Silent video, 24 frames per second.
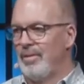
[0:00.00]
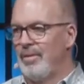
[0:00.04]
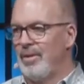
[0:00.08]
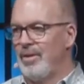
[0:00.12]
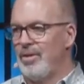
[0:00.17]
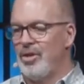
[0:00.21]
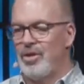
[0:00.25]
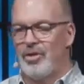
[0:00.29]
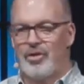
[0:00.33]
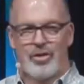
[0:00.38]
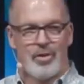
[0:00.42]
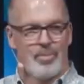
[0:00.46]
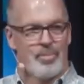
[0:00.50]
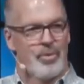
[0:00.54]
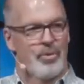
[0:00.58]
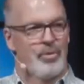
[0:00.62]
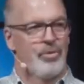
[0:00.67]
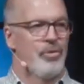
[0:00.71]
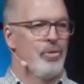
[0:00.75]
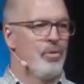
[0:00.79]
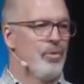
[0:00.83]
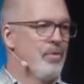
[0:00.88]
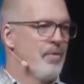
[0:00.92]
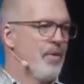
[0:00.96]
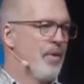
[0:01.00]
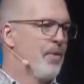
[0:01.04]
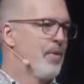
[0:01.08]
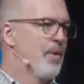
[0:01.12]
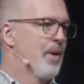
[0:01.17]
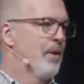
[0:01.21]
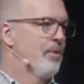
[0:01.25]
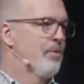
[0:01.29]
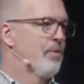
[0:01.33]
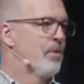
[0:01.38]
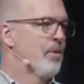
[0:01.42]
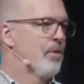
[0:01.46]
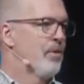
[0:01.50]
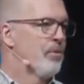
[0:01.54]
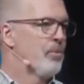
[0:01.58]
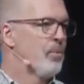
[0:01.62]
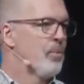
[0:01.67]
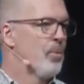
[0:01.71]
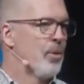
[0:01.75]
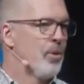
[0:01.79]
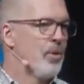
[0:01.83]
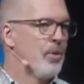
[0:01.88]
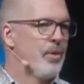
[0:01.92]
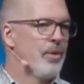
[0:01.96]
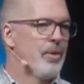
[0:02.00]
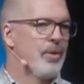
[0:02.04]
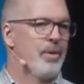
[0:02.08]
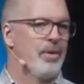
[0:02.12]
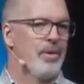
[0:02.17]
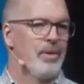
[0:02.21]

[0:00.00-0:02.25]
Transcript: than just the pursuit of the things of this world.